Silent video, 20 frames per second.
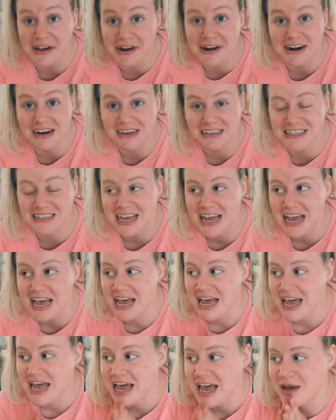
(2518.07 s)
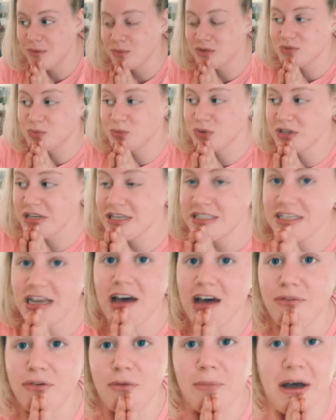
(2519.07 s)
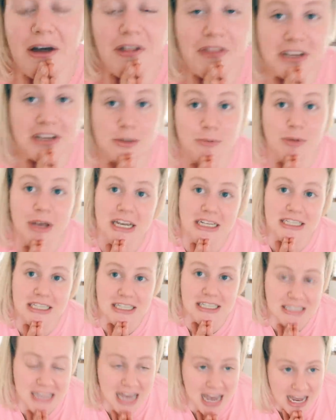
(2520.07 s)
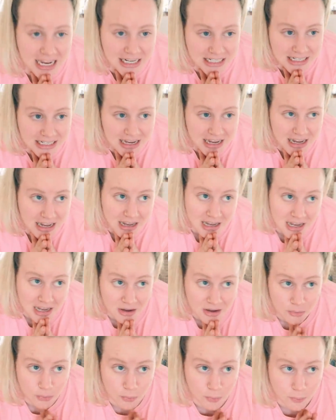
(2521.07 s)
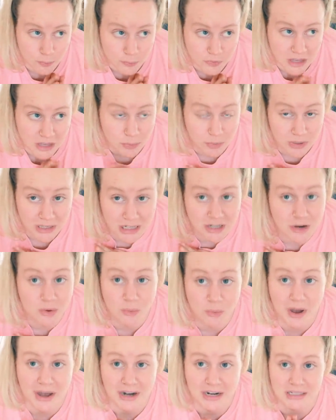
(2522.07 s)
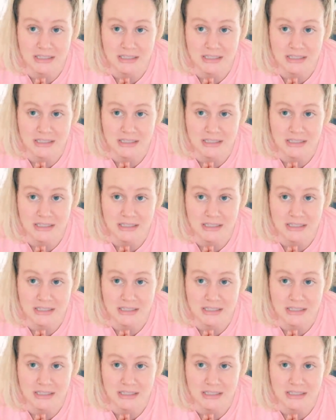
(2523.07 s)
art. And what's really tough about this place is that they really don't want